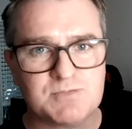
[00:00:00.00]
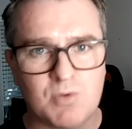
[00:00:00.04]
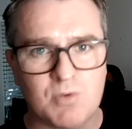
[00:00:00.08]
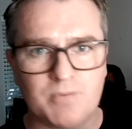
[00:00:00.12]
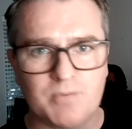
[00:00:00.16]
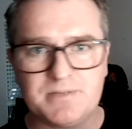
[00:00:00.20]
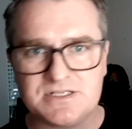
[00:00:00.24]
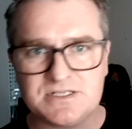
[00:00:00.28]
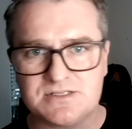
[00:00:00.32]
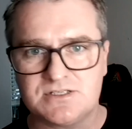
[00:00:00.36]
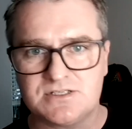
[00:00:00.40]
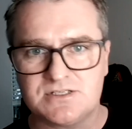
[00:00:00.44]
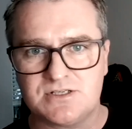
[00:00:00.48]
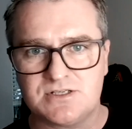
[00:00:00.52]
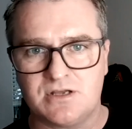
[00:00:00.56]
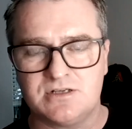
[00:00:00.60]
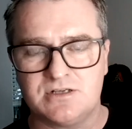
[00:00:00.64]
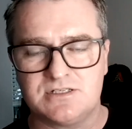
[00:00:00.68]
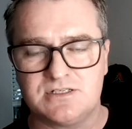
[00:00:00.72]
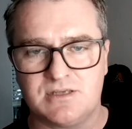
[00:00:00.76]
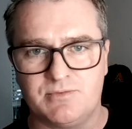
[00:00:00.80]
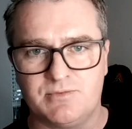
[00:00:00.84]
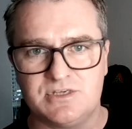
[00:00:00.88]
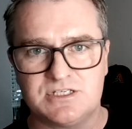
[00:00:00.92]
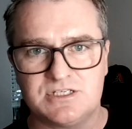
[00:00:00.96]
small business
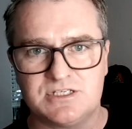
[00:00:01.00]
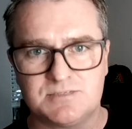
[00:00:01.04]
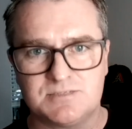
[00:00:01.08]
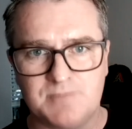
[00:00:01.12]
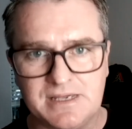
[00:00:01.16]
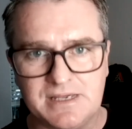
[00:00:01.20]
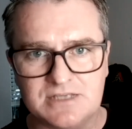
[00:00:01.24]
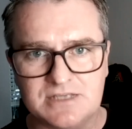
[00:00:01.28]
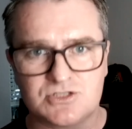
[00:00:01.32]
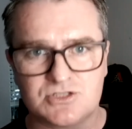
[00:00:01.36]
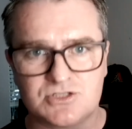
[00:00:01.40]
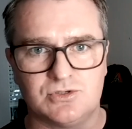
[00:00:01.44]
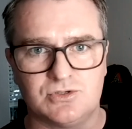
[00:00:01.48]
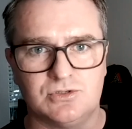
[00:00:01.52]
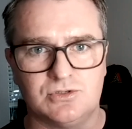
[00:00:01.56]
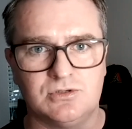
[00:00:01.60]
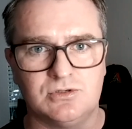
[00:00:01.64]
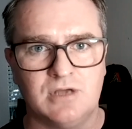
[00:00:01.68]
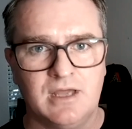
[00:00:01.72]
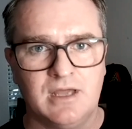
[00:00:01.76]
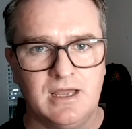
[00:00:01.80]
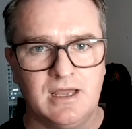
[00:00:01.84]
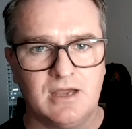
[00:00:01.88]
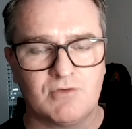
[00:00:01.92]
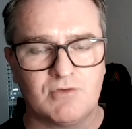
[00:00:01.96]
owners that we speak to